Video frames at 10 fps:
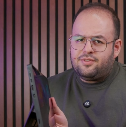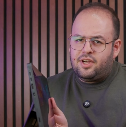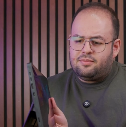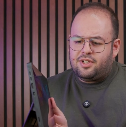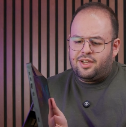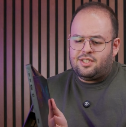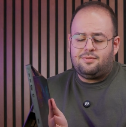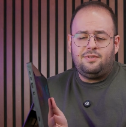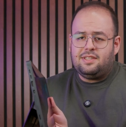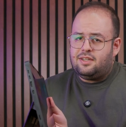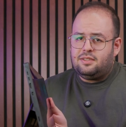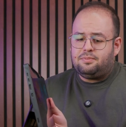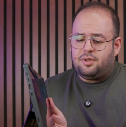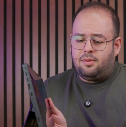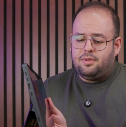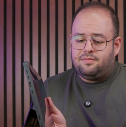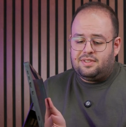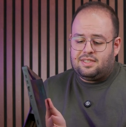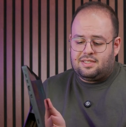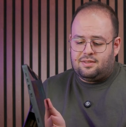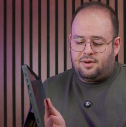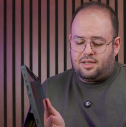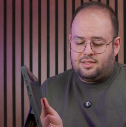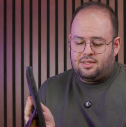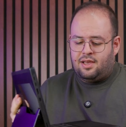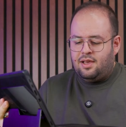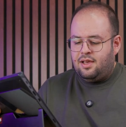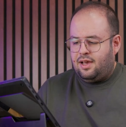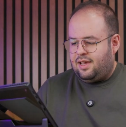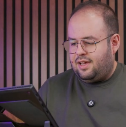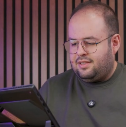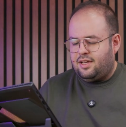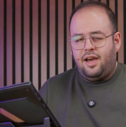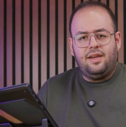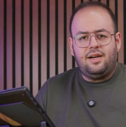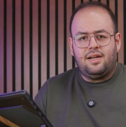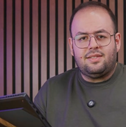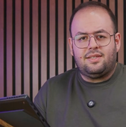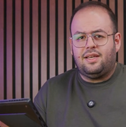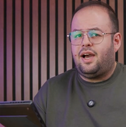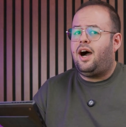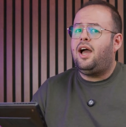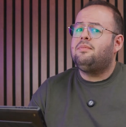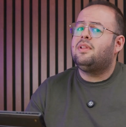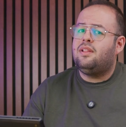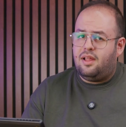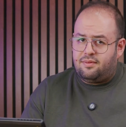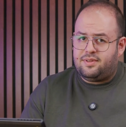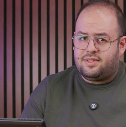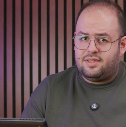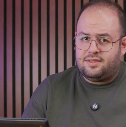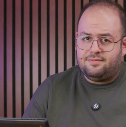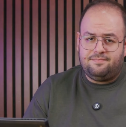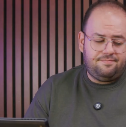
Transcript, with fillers: frame rates without a problem with this device. And I gotta say, I'm in love with it.